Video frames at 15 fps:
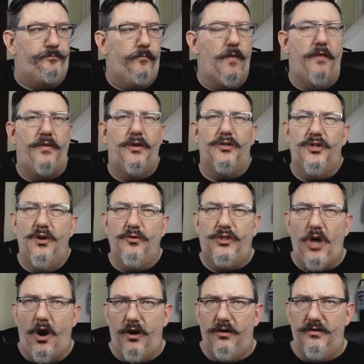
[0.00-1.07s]
There's no
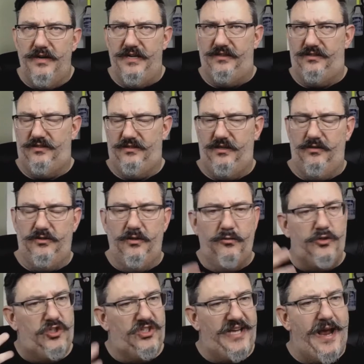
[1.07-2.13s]
tartness. There's no
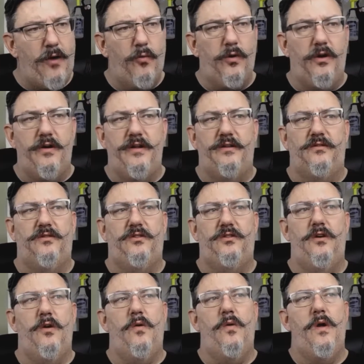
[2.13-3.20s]
sourness.
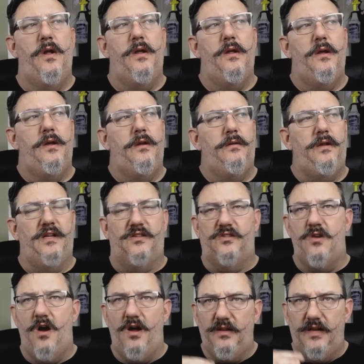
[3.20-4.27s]
So it's
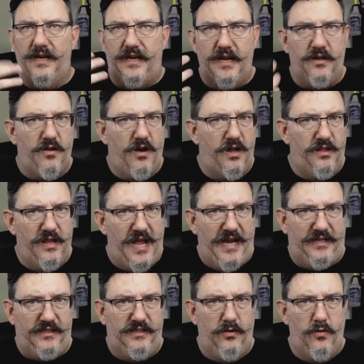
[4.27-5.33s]
not like it got
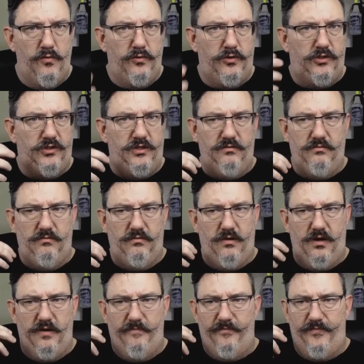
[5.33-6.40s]
lactose
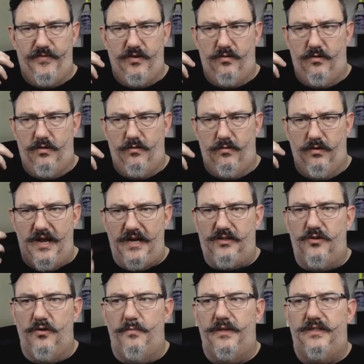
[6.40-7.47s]
or
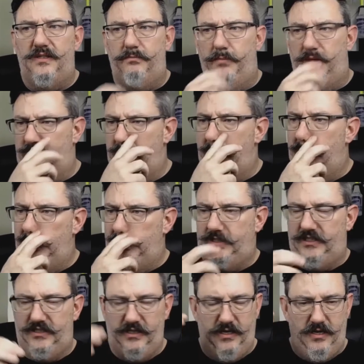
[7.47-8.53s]

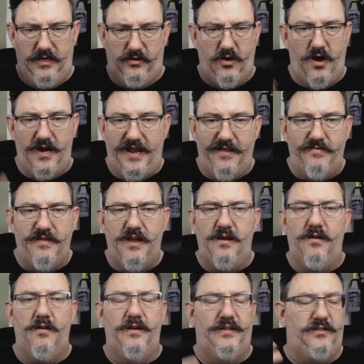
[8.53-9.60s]
lactobacillus got in
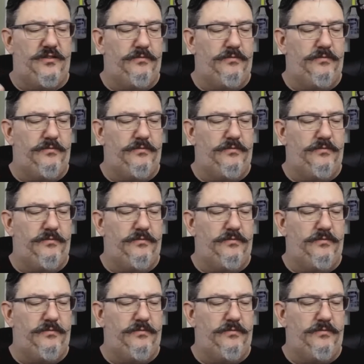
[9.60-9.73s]
there.